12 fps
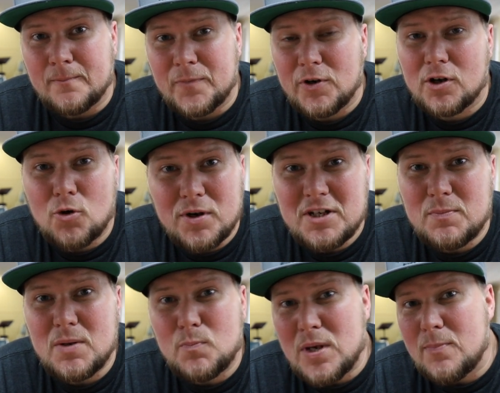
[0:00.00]
There are going to
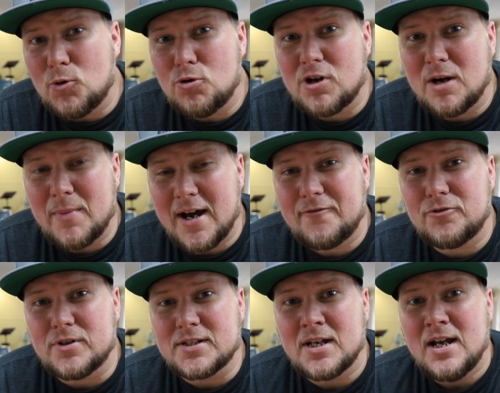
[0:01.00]
be people who come
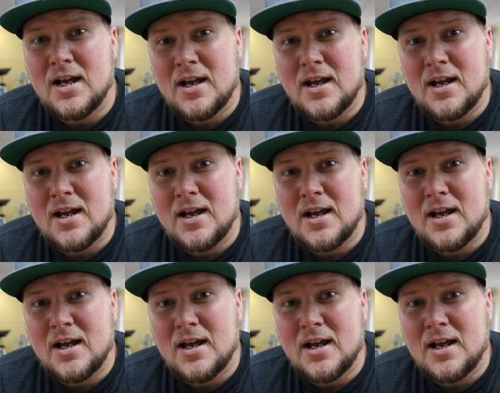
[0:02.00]
after us.